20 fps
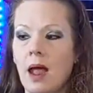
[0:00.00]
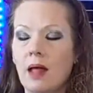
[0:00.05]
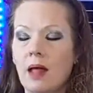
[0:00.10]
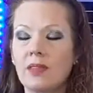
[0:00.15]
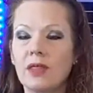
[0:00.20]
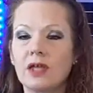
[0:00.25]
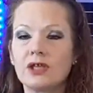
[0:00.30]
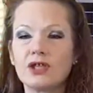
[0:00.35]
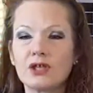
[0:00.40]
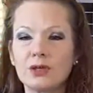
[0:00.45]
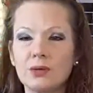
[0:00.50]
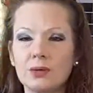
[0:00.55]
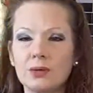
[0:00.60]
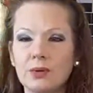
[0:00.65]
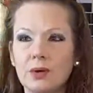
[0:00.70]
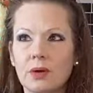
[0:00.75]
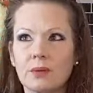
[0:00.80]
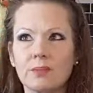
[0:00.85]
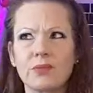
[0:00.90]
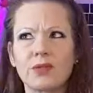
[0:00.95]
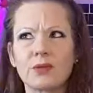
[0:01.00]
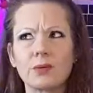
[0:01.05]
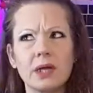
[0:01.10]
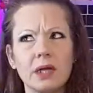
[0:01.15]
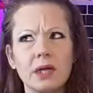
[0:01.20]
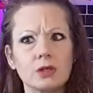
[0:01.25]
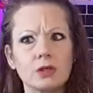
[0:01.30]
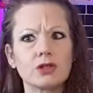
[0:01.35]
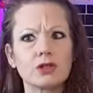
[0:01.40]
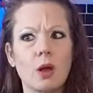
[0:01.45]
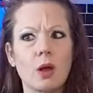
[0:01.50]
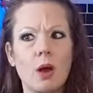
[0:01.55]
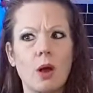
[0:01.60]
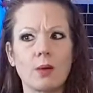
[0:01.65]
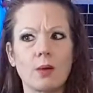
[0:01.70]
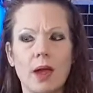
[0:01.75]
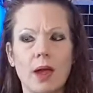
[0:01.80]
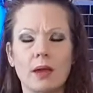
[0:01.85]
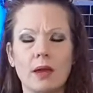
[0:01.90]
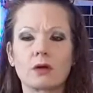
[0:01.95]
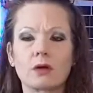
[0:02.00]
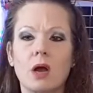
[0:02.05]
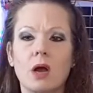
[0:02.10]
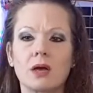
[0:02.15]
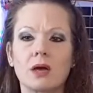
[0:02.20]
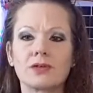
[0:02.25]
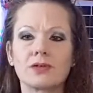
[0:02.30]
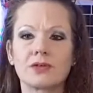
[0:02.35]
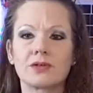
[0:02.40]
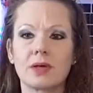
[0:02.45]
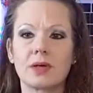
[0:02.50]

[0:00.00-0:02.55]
And then 3 years ago, I ran across